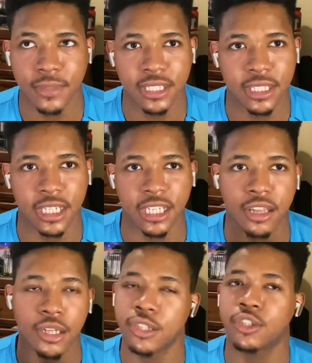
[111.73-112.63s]
the
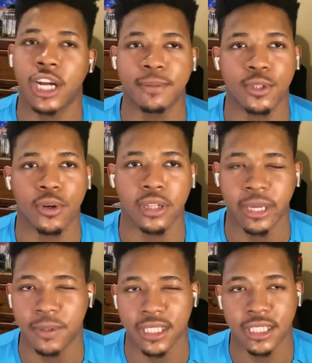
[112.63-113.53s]
thirst traps correlate
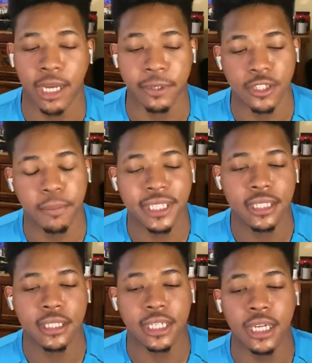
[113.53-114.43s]
with this topic. So
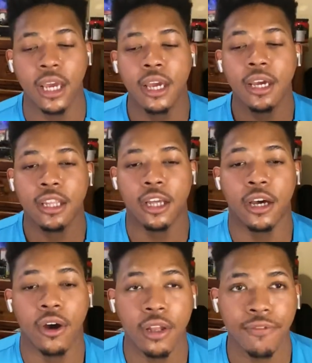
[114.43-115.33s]
basically, the
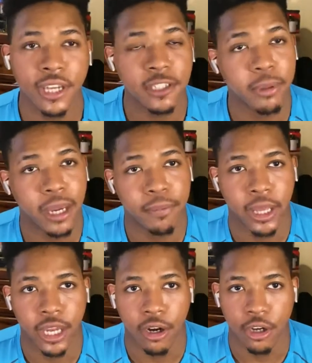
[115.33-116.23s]
OnlyFans
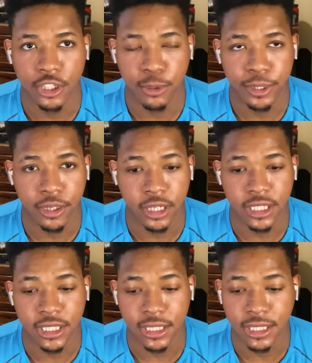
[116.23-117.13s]
pipeline on Twitter
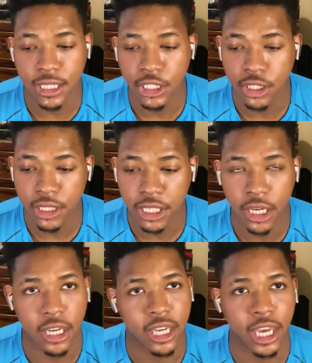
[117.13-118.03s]
is essentially
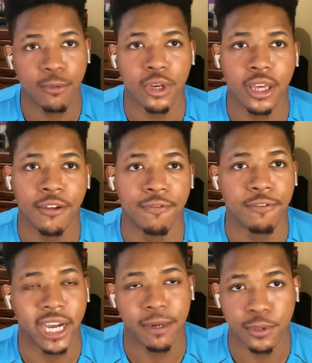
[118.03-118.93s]
a gay will get
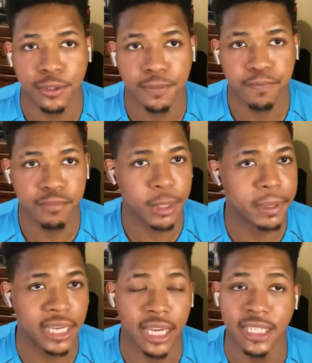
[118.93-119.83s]
viral,
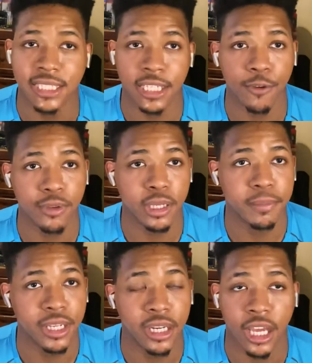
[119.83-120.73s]
be it a selfie,
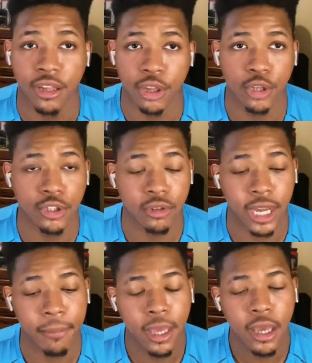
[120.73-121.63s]
be it a thirst
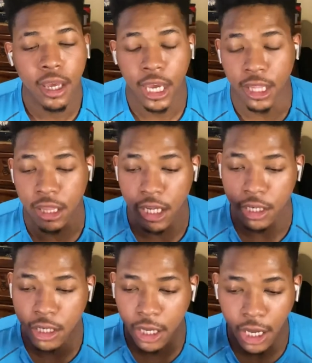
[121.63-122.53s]
trap, and
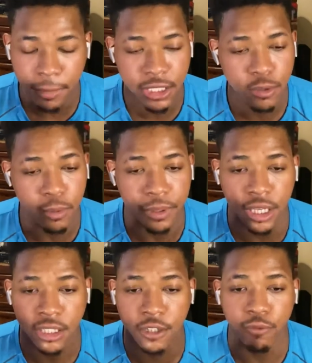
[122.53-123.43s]
then comments will
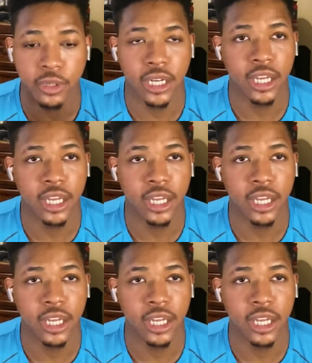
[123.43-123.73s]
begin to flood